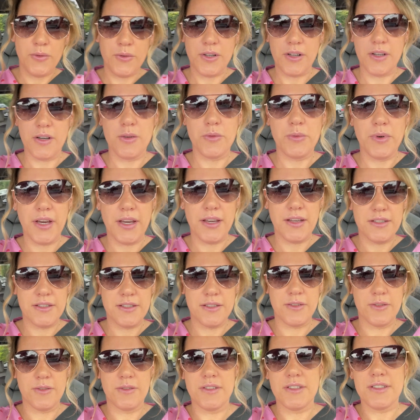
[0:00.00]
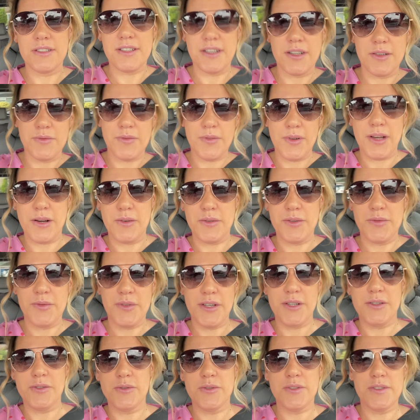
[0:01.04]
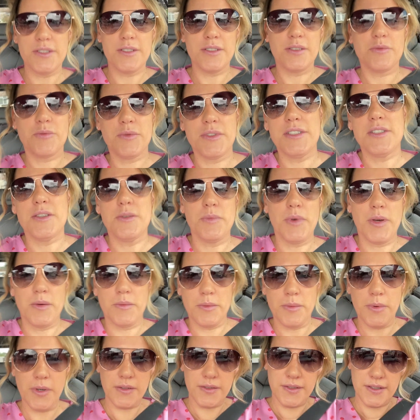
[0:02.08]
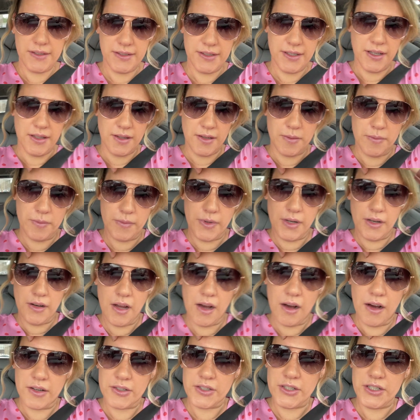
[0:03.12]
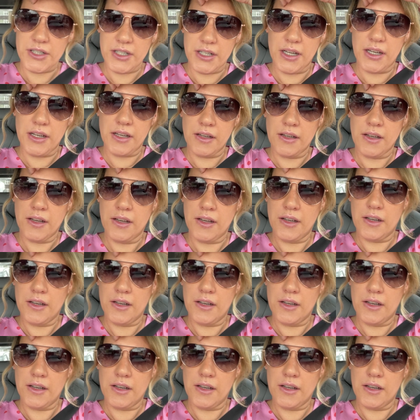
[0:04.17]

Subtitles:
on our way to the sunflower fields. We took Babybel to see them last year.